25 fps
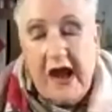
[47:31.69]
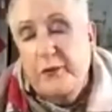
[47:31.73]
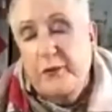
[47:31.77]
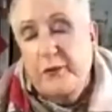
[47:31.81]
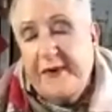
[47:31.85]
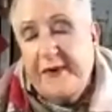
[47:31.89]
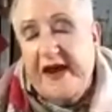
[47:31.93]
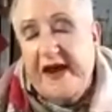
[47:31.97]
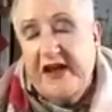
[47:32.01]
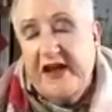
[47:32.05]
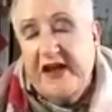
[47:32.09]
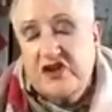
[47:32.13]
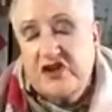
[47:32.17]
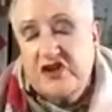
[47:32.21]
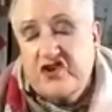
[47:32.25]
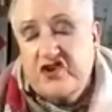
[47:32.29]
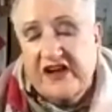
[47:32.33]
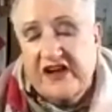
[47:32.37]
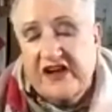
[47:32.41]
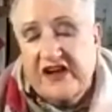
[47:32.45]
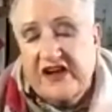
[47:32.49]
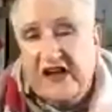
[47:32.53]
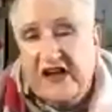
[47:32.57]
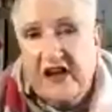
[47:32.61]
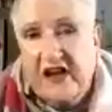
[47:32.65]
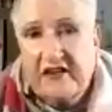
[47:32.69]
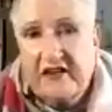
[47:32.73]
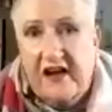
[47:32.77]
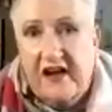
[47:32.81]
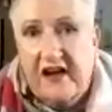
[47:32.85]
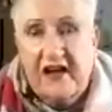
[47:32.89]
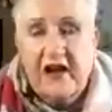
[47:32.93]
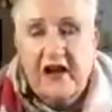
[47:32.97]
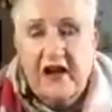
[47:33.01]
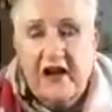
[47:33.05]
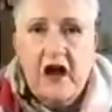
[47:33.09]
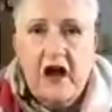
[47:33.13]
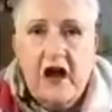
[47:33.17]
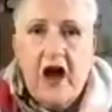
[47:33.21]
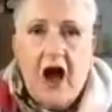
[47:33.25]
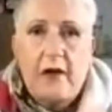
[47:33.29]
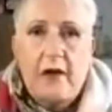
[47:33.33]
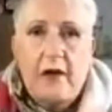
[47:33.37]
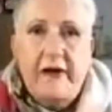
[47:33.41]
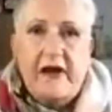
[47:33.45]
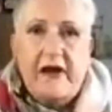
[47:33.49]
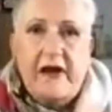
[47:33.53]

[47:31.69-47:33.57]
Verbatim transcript: I mean, it would be an interesting study.